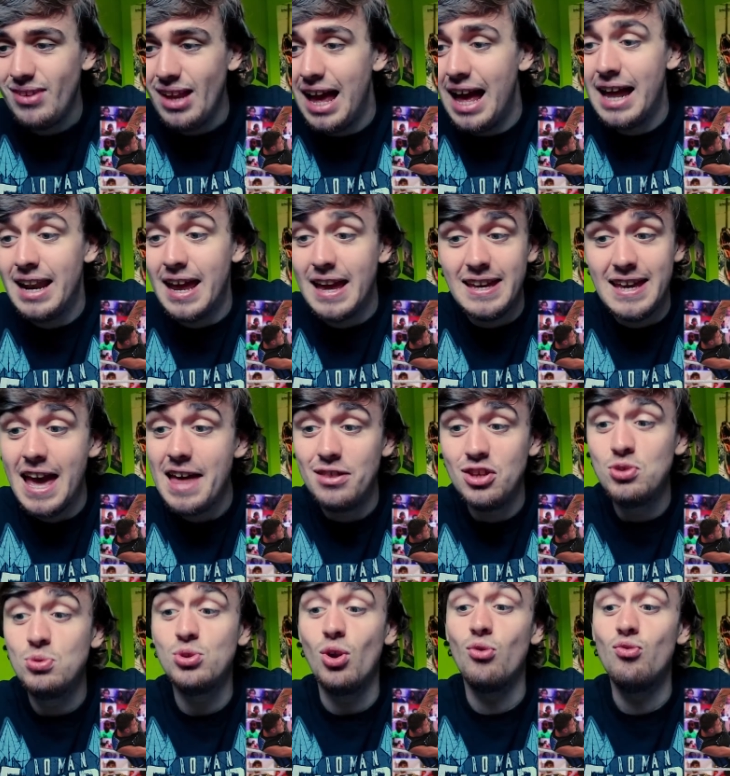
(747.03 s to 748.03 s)
And yeah, this
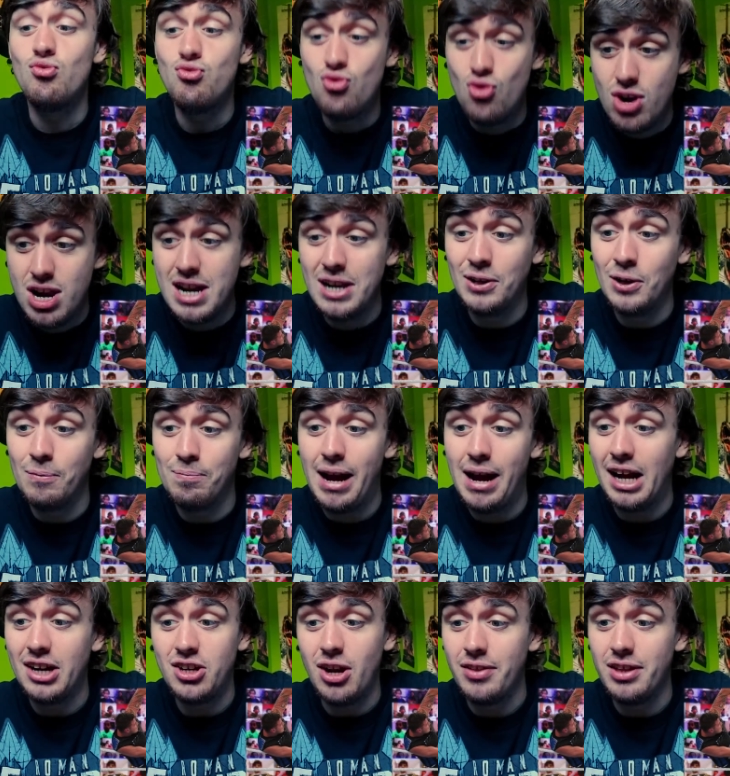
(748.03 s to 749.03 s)
was a really good
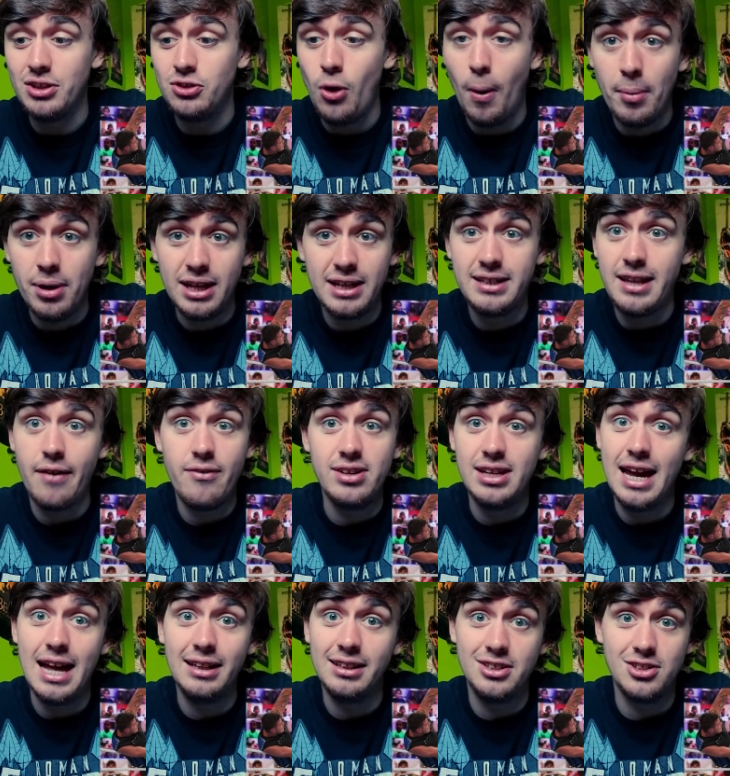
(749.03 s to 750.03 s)
match. I think Dominic definitely
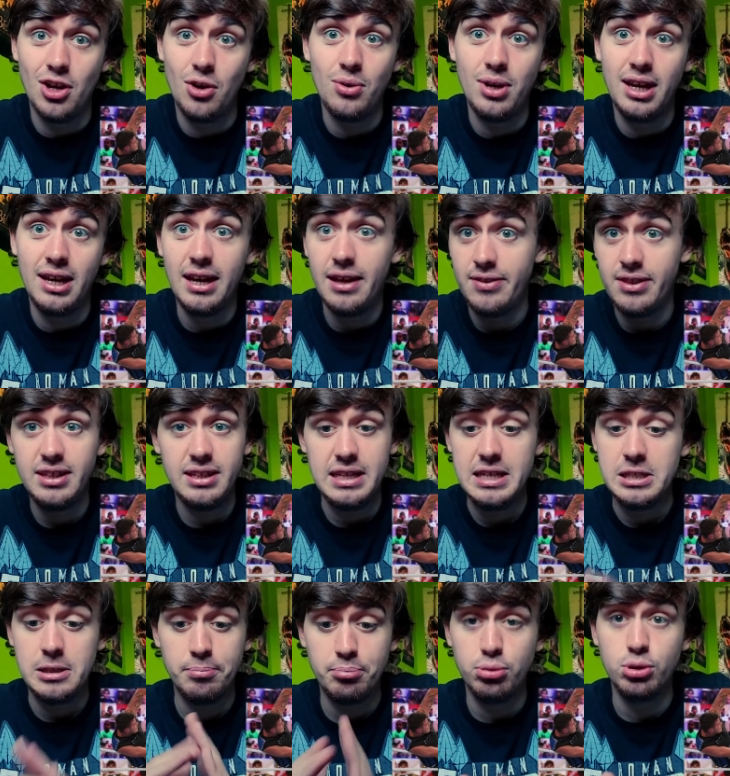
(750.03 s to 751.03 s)
held his own here. I think
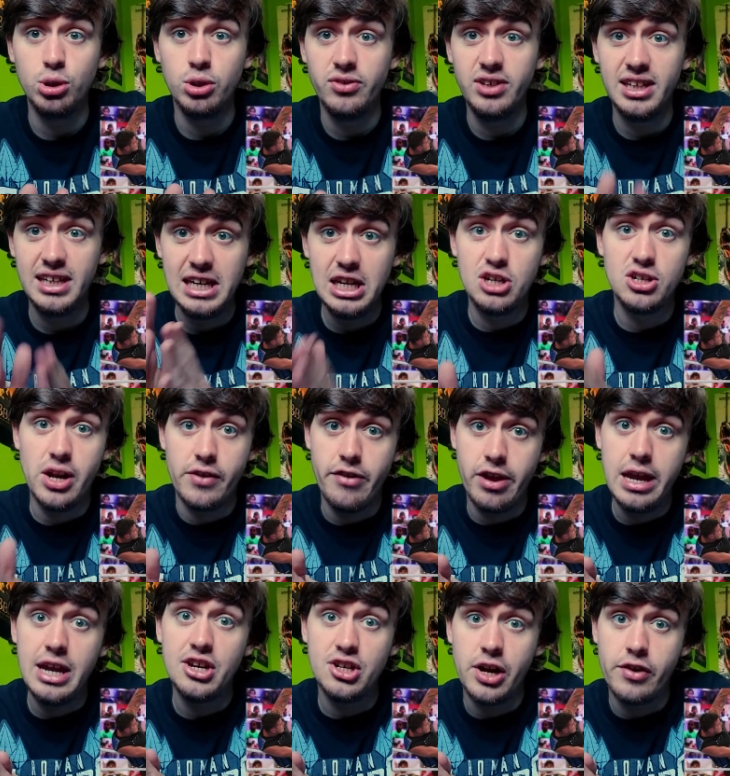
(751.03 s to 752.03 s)
he's improving each and
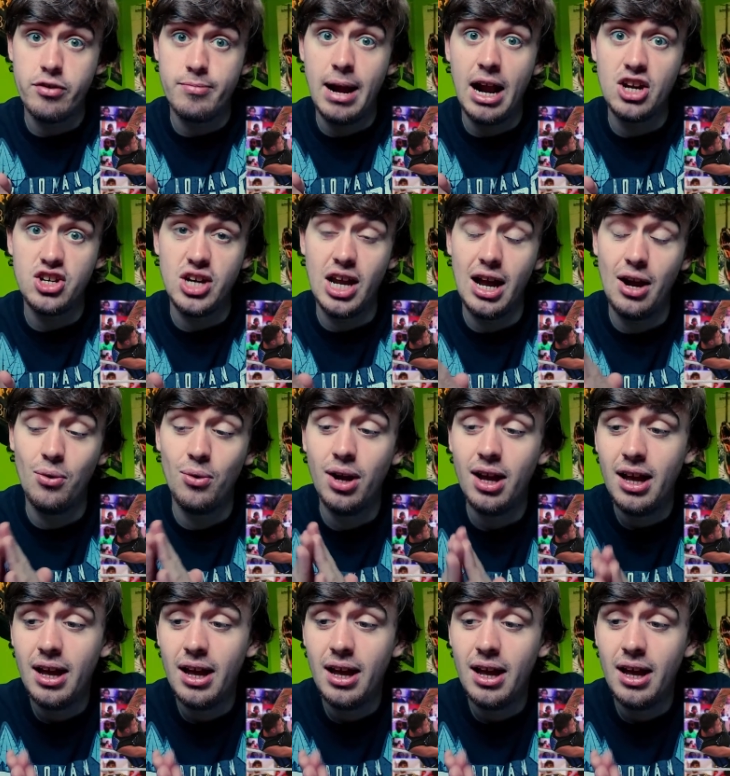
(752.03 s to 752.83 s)
every match now.